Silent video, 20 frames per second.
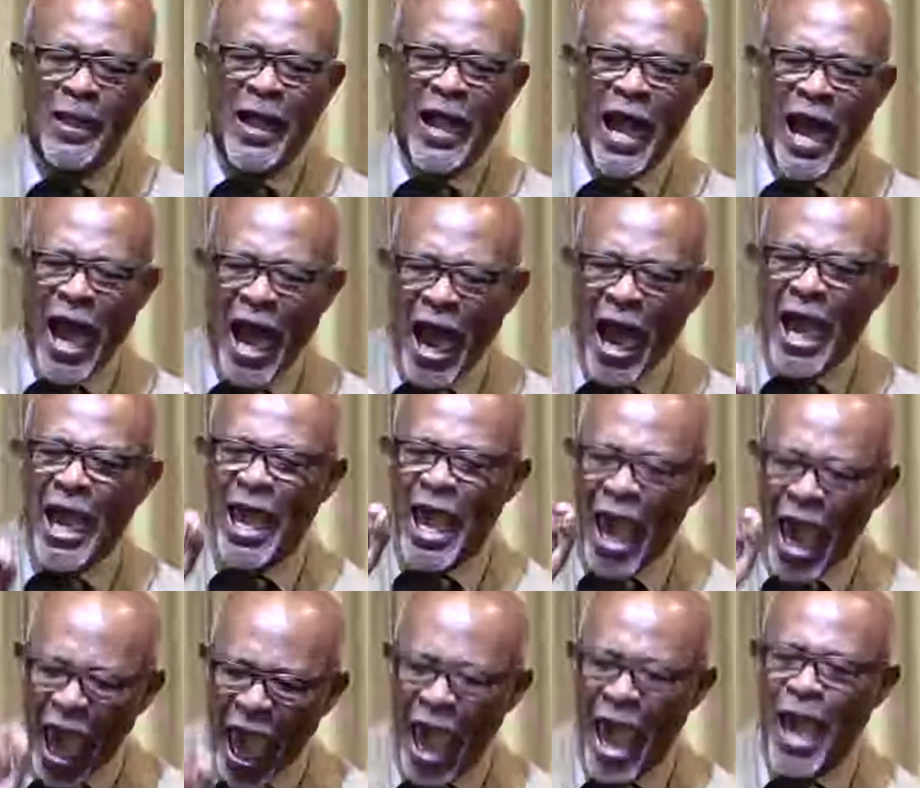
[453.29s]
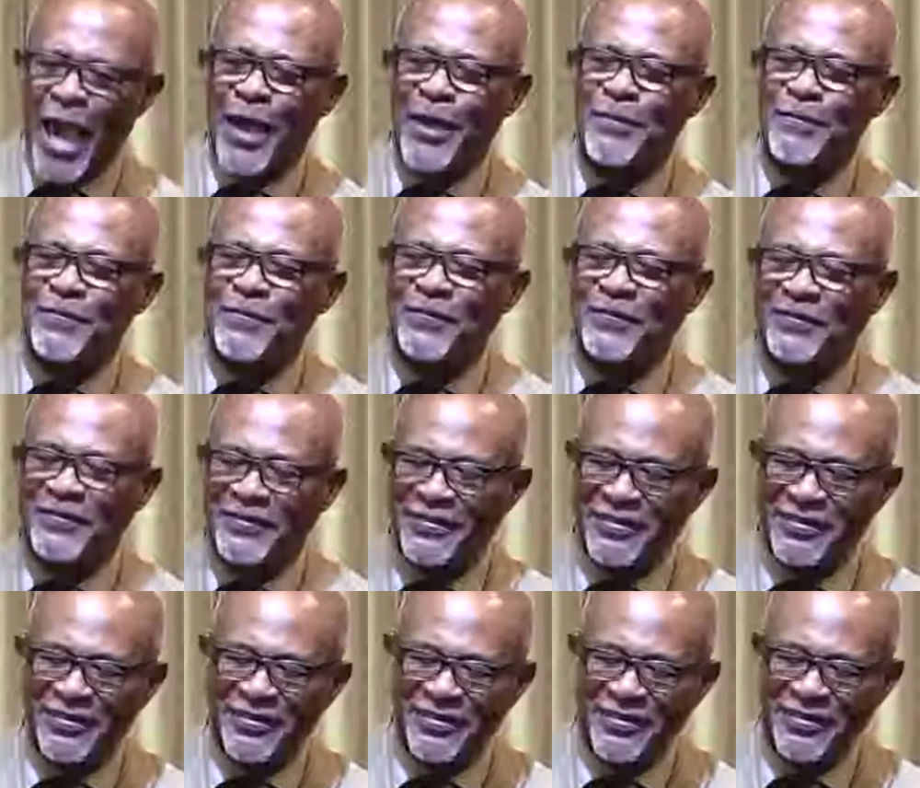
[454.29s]
I am
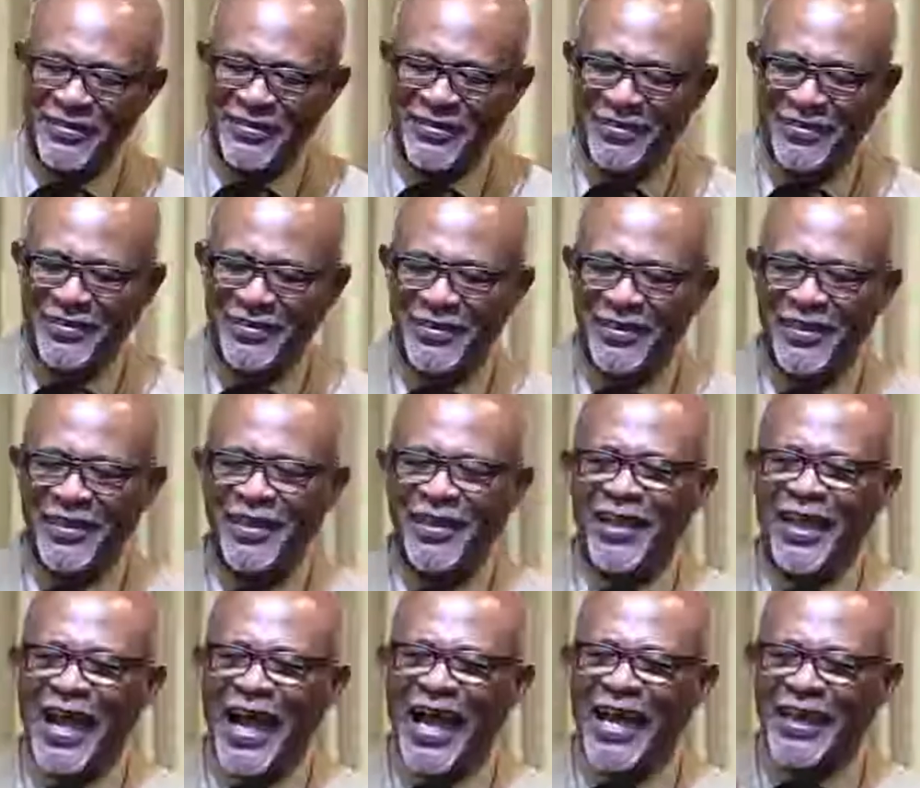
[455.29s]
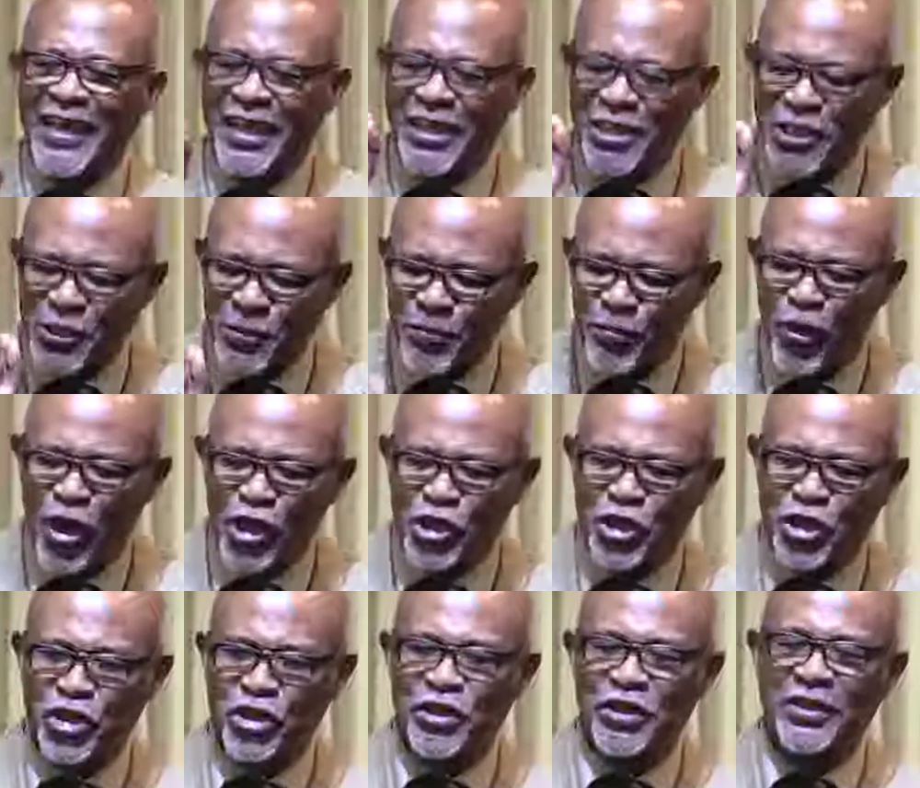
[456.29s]
an
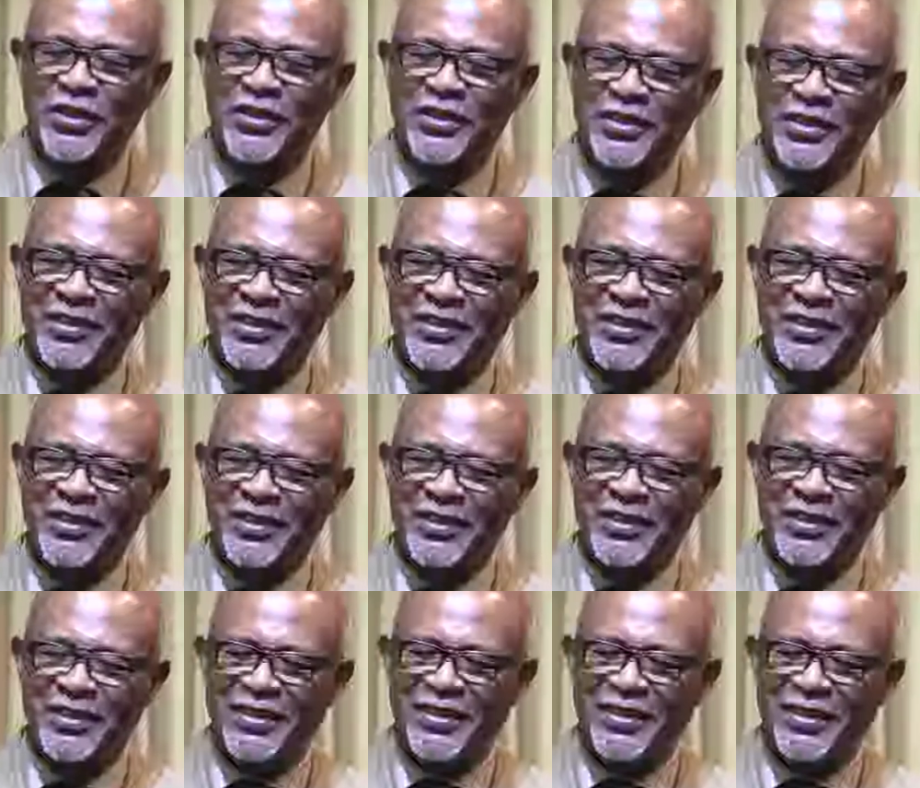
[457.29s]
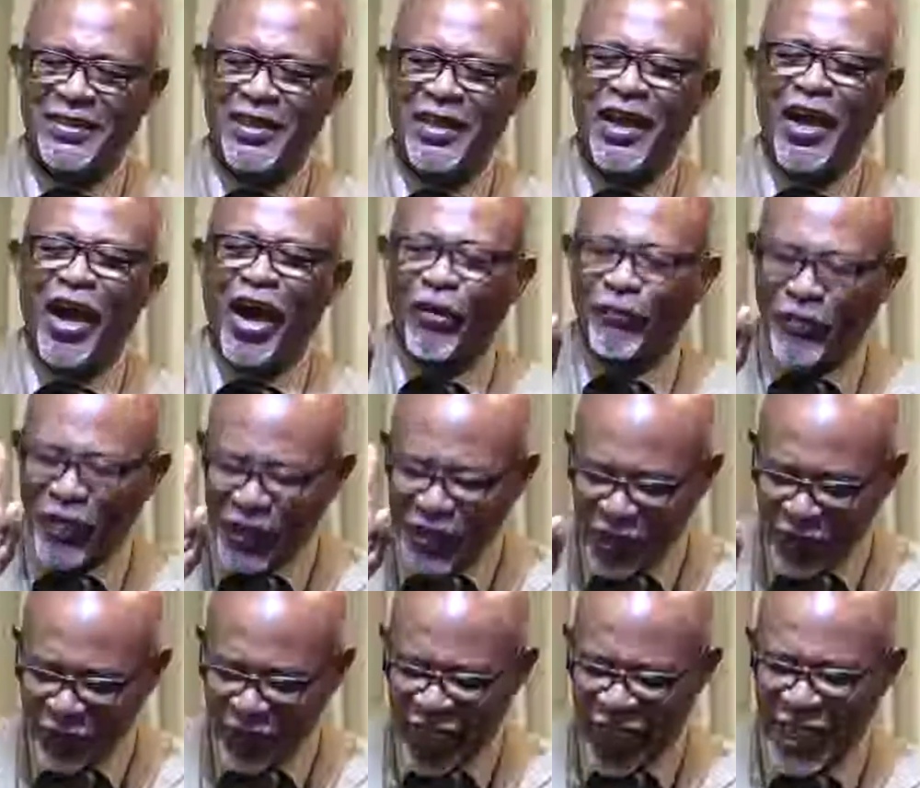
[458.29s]
expression of the
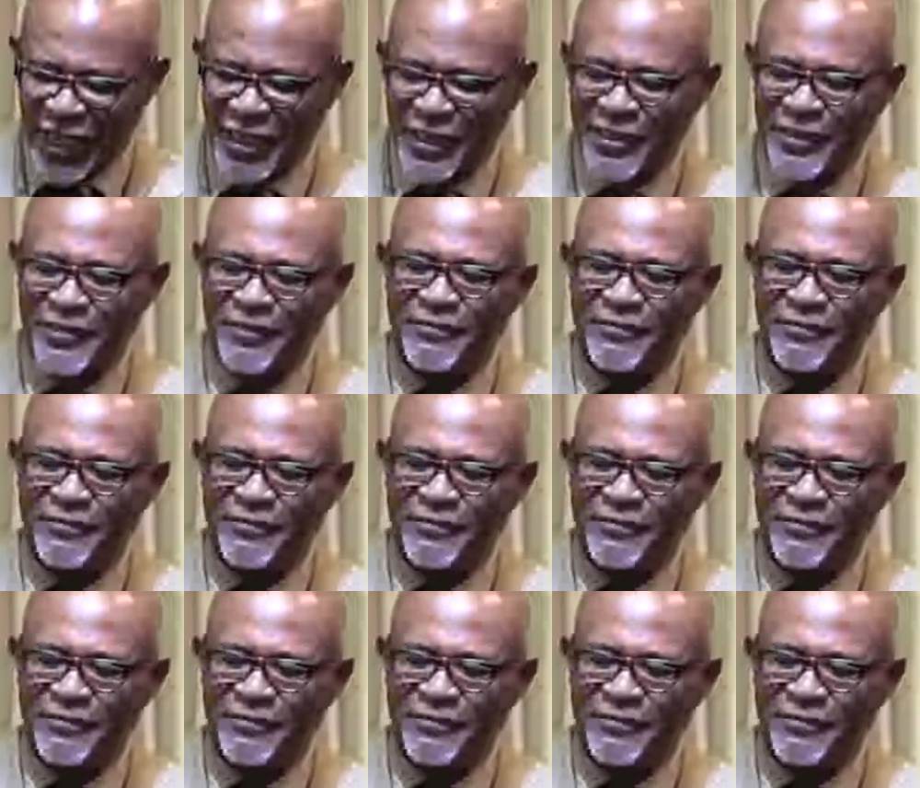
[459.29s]
divine.